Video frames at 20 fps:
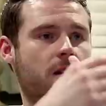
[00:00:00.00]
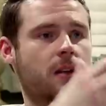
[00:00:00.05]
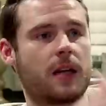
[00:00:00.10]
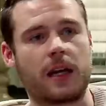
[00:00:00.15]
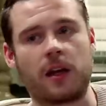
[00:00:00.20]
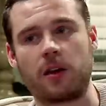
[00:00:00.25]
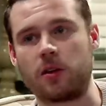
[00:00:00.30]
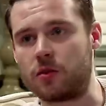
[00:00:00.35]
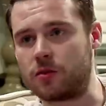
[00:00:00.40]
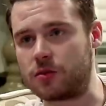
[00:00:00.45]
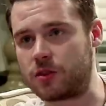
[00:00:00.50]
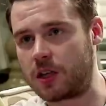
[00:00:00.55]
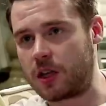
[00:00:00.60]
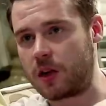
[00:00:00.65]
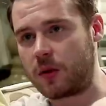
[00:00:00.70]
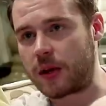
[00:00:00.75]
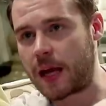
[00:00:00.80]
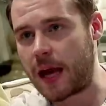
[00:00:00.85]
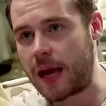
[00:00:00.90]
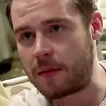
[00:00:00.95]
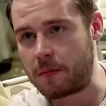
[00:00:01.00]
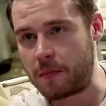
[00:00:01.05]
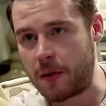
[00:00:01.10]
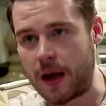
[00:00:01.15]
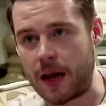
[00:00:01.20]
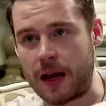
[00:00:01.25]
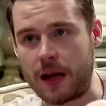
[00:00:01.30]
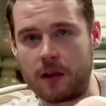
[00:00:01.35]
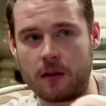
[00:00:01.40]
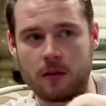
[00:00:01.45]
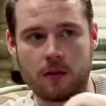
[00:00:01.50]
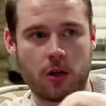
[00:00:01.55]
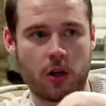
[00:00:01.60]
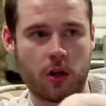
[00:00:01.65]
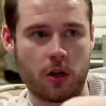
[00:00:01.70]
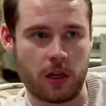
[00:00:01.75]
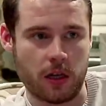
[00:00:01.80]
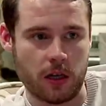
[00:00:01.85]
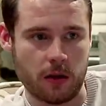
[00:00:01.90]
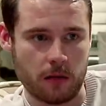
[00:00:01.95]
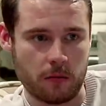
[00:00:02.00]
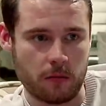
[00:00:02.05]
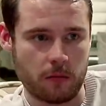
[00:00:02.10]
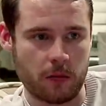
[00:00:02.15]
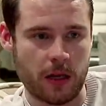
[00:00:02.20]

dingles, you know, getting by and earning a